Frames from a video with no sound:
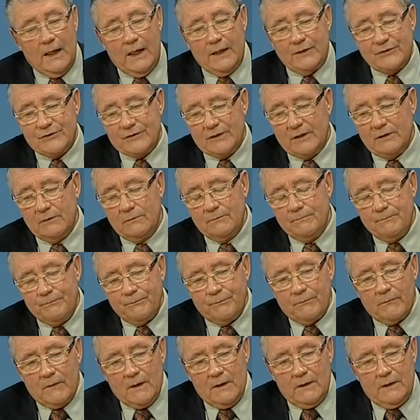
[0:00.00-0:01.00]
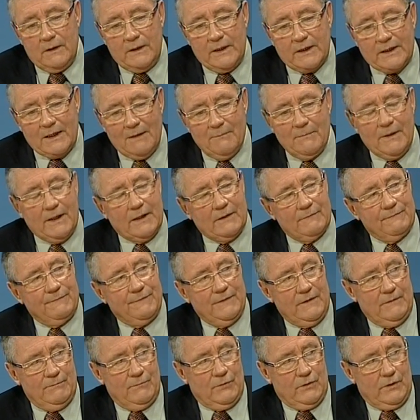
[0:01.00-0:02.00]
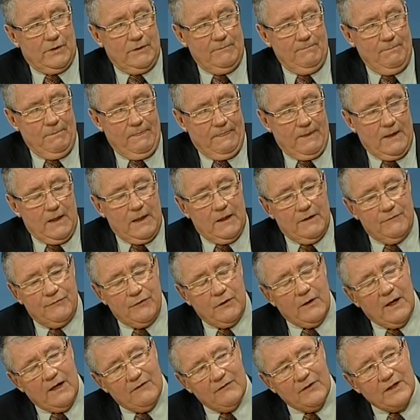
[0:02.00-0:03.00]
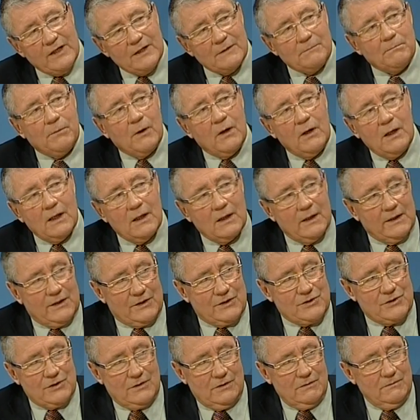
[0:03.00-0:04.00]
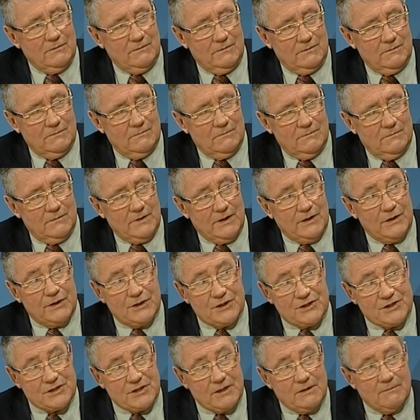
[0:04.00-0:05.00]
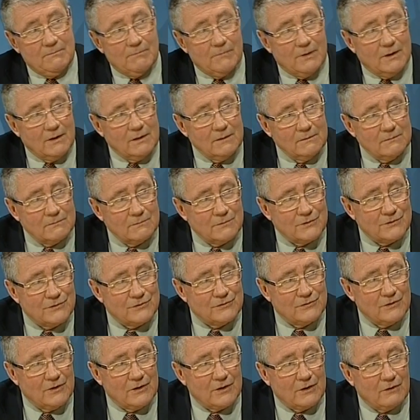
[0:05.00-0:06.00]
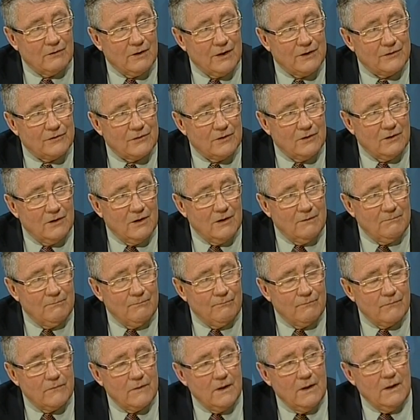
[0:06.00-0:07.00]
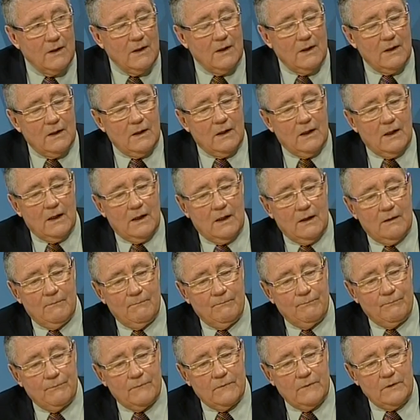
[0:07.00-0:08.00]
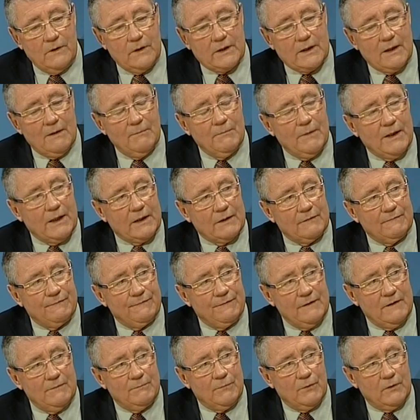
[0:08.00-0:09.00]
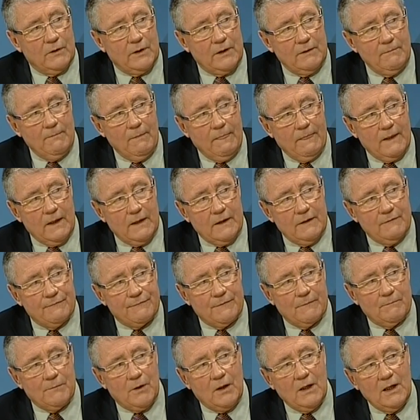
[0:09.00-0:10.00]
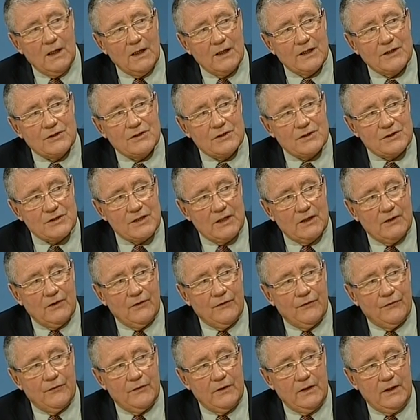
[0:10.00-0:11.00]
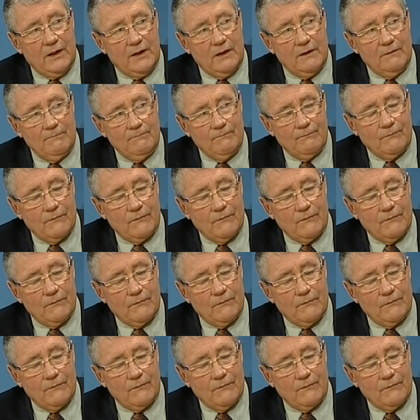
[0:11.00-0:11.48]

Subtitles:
And so you come back in February. If you haven't had a by-election in December, which is not a great time, you come back in February. If the by-election is held then,